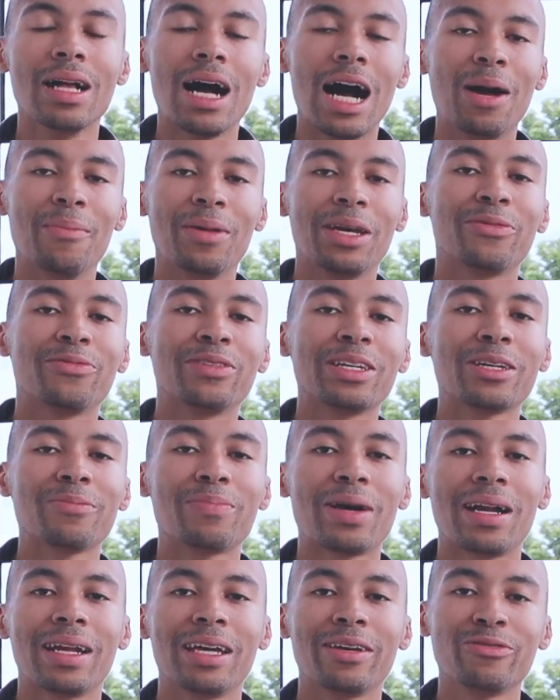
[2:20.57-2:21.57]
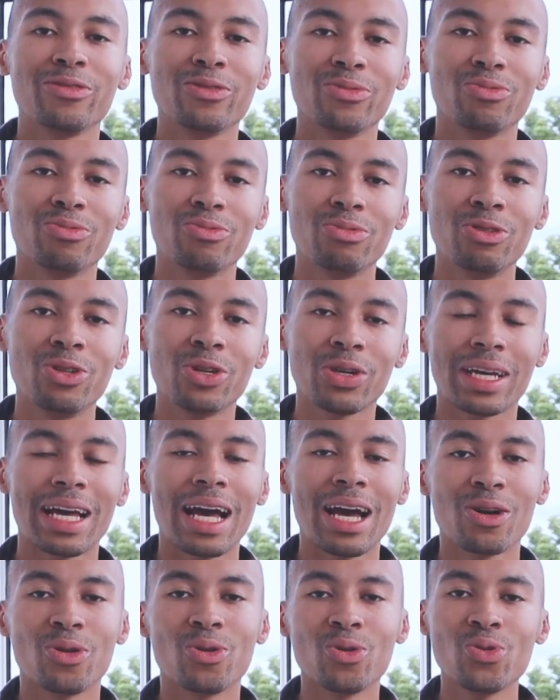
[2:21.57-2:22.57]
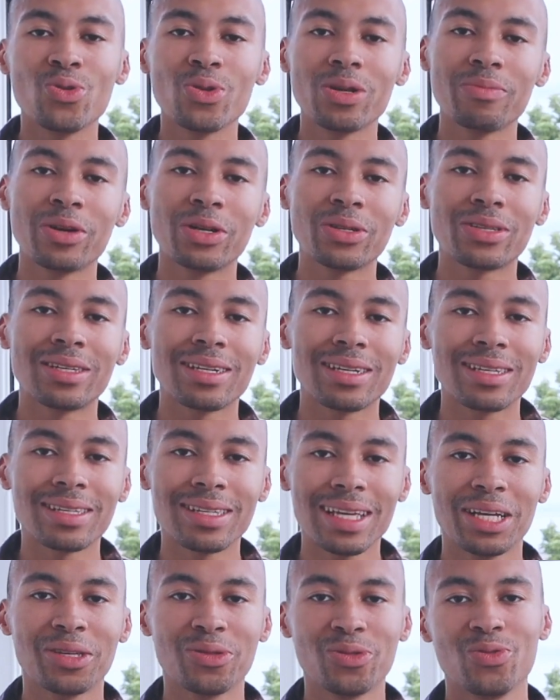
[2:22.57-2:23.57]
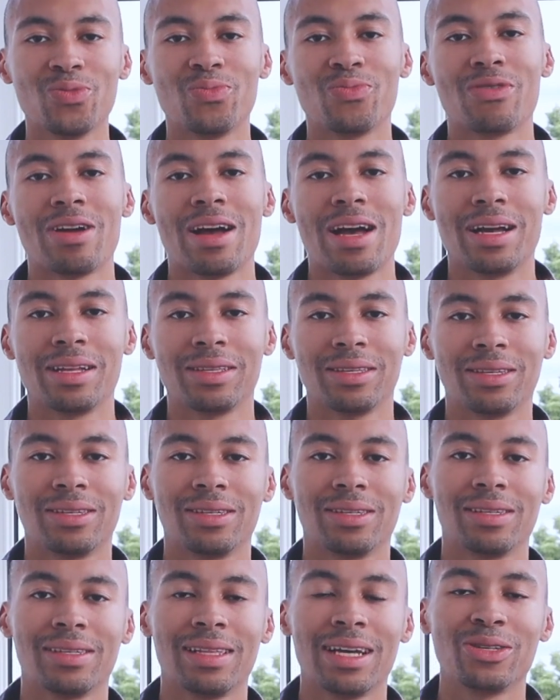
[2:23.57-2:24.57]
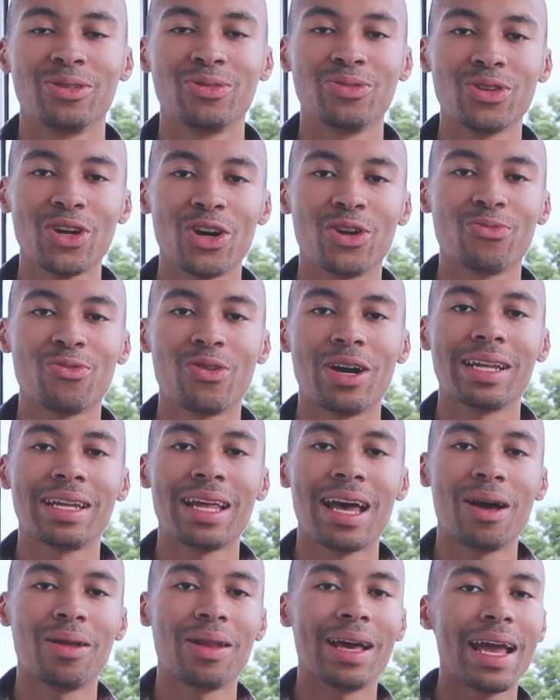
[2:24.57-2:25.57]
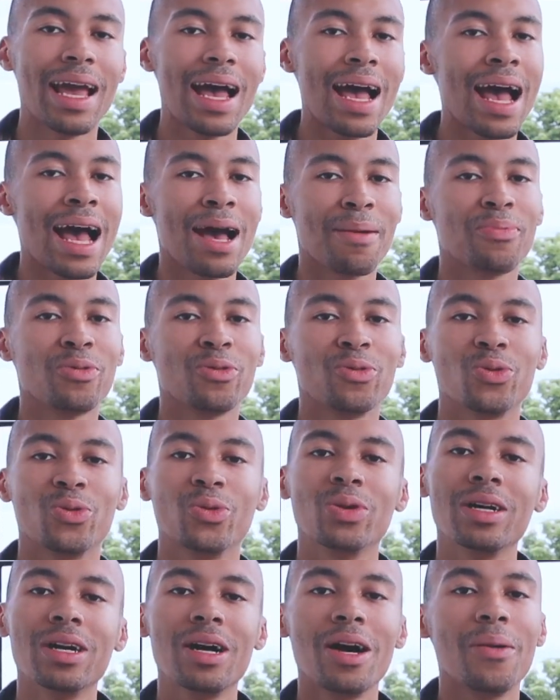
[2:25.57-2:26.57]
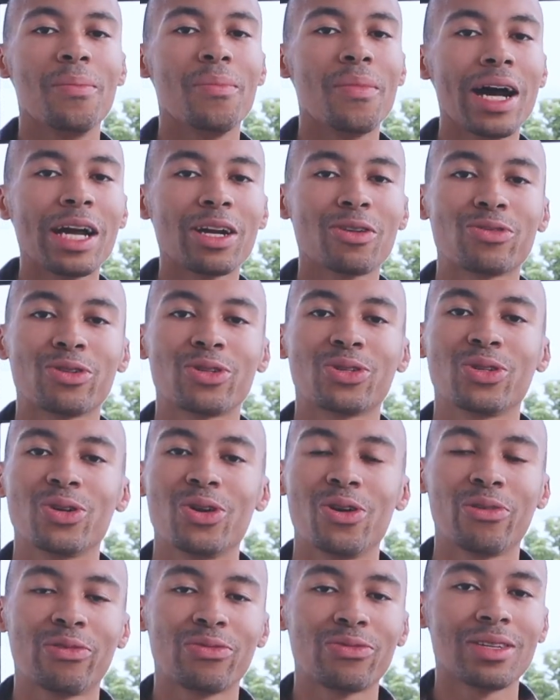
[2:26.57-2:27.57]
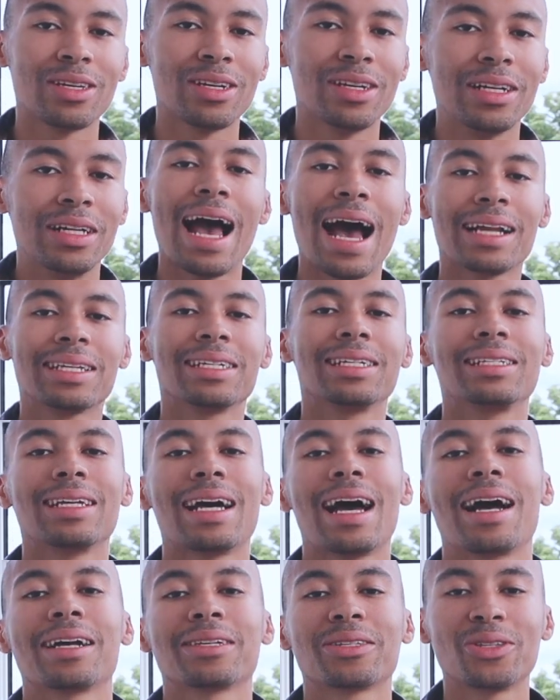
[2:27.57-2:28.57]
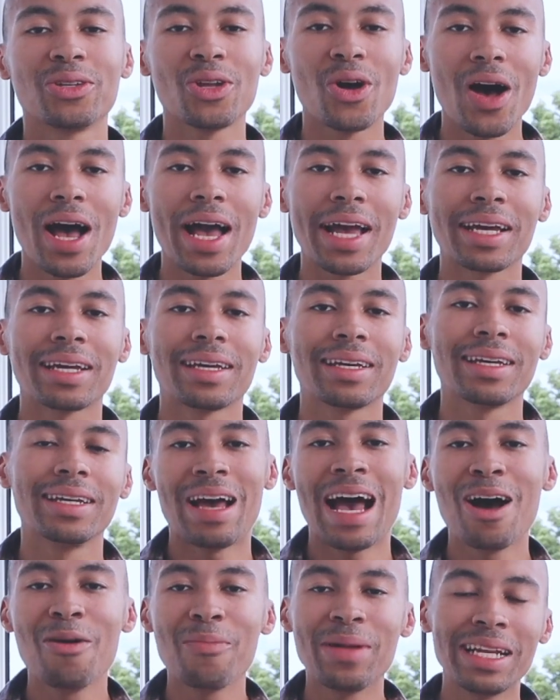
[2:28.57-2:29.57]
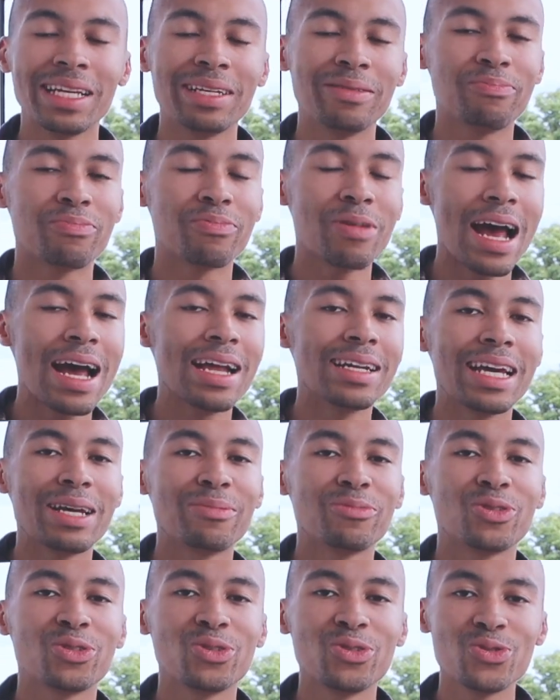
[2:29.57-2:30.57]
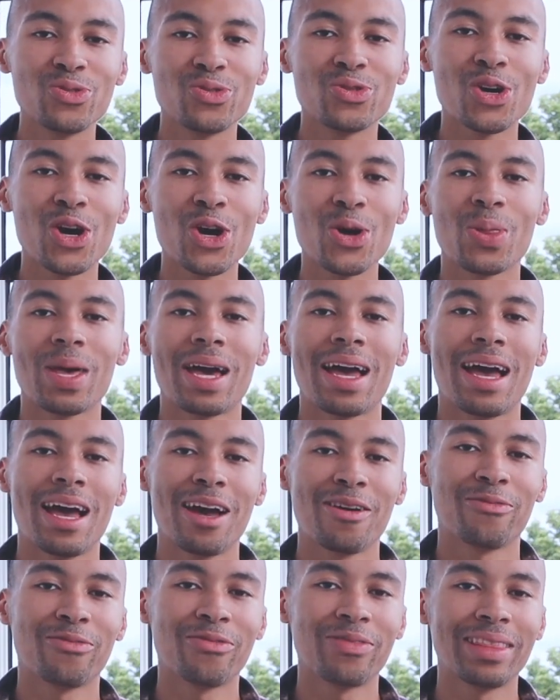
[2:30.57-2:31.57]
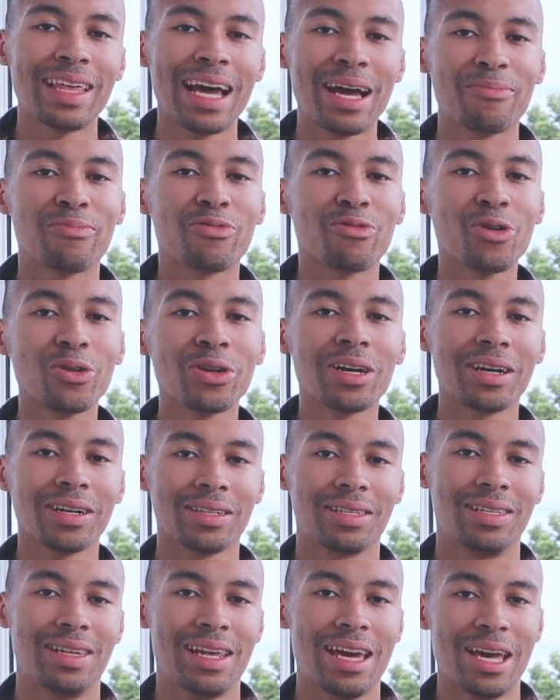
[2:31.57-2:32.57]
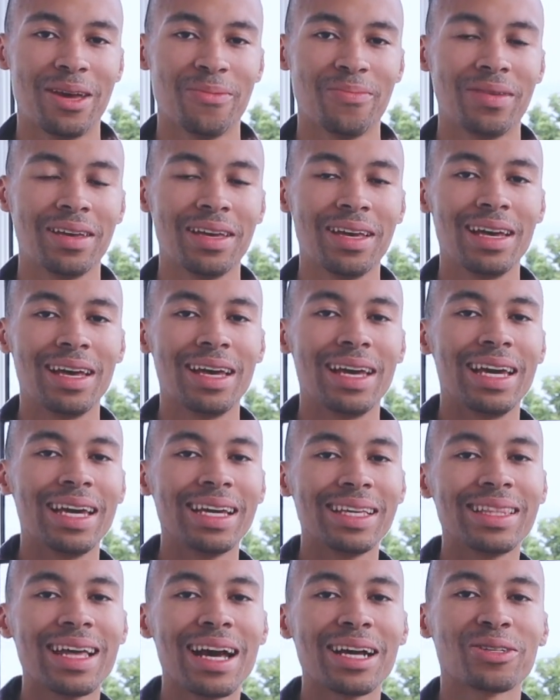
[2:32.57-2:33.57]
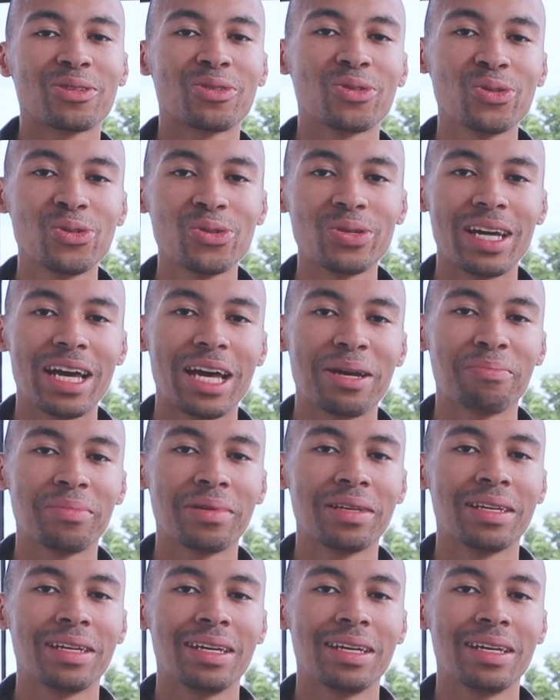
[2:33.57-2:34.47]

I mean, think about it. If you look at all the most successful brands that you know right now, like Apple, Microsoft, Adidas, Nike, how many brand names do you know that have their product name in their store name?